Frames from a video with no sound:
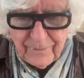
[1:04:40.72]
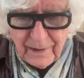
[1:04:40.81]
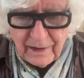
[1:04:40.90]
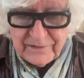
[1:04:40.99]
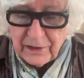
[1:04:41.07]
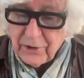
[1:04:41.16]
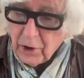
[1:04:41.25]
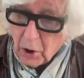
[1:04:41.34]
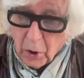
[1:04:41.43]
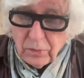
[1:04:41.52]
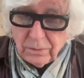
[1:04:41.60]
I said,
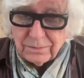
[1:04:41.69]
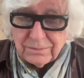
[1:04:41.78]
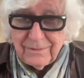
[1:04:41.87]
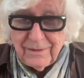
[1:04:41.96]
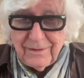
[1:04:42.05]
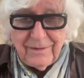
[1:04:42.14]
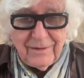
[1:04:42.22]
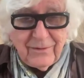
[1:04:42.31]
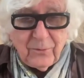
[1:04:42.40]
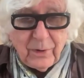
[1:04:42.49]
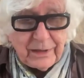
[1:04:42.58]
"Oh,
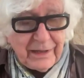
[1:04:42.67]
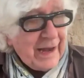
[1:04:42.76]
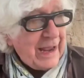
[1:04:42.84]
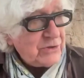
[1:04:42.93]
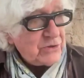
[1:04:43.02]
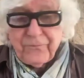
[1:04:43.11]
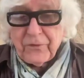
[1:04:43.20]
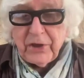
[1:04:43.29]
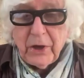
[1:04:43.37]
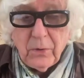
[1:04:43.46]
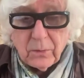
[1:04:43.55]
what can I do for
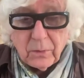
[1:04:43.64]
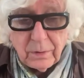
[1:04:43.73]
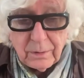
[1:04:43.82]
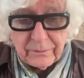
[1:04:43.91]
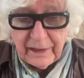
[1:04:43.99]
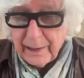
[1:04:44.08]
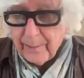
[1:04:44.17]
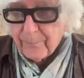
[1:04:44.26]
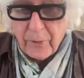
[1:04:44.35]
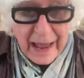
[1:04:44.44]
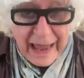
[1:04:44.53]
you? Did it
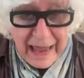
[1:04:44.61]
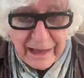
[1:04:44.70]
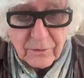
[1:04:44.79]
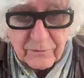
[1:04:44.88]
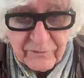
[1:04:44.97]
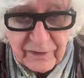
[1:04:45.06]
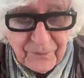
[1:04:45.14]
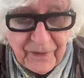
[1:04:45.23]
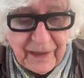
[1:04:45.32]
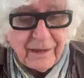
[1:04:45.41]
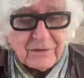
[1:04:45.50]
break or
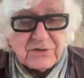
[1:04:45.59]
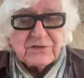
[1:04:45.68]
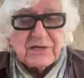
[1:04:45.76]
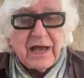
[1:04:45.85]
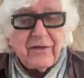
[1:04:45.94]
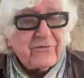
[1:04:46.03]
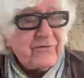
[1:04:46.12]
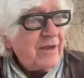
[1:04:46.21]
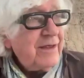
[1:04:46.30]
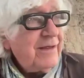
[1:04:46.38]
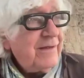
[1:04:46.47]
something?" She says,
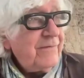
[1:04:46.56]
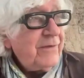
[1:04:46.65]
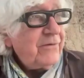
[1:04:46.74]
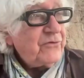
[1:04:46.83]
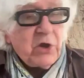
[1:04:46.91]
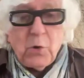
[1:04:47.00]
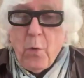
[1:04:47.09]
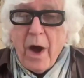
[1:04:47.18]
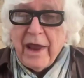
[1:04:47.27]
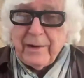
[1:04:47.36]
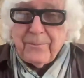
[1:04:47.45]
"Do you
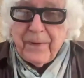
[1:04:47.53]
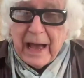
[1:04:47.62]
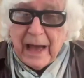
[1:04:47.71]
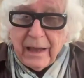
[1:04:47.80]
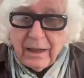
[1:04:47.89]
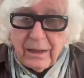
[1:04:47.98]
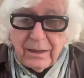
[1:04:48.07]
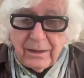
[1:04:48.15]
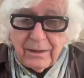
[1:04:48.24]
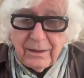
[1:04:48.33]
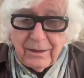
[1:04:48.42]
want it back?"
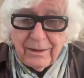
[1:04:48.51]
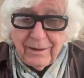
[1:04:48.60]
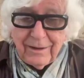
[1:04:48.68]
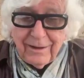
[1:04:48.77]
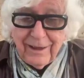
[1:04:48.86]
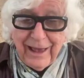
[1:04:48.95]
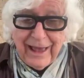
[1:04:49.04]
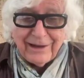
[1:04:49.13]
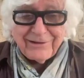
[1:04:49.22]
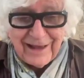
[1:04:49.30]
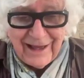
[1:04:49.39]

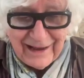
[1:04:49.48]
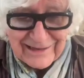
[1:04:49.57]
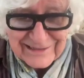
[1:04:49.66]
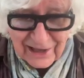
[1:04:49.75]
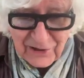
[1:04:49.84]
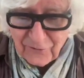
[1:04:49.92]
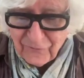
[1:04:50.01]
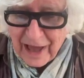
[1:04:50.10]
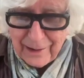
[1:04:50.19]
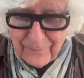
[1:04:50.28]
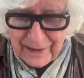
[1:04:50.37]
And I said, "You've
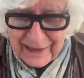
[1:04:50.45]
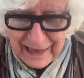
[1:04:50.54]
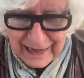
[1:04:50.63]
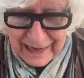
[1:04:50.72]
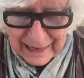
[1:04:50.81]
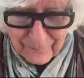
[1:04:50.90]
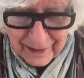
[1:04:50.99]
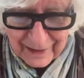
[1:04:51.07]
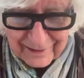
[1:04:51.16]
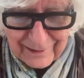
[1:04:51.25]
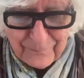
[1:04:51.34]
got to be kidding
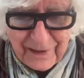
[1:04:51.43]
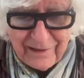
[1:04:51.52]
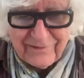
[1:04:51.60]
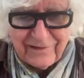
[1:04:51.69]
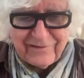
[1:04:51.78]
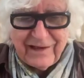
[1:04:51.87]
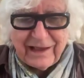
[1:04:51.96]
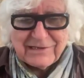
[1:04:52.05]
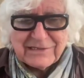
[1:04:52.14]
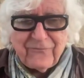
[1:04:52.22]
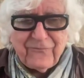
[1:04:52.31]
me. The piece is
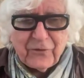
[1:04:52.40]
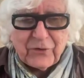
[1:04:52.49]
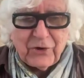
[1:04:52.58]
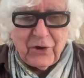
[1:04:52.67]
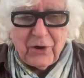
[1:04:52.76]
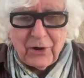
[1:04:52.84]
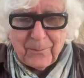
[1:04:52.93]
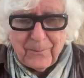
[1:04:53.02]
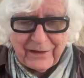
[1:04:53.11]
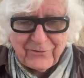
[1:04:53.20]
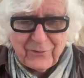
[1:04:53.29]
60 foot long
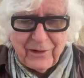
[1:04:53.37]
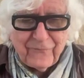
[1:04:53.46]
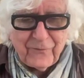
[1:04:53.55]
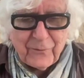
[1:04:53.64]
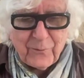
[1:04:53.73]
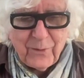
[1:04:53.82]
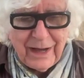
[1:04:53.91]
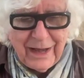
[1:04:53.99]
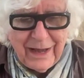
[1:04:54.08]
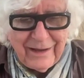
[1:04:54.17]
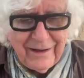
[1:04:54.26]
by 12 foot
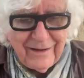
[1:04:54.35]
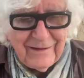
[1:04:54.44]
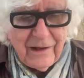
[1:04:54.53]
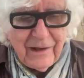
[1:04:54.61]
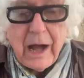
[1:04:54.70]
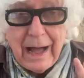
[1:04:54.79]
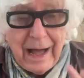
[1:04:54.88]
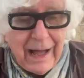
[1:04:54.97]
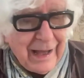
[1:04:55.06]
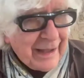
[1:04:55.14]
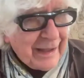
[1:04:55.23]
wide,
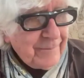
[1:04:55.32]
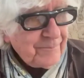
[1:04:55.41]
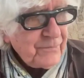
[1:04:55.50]
high."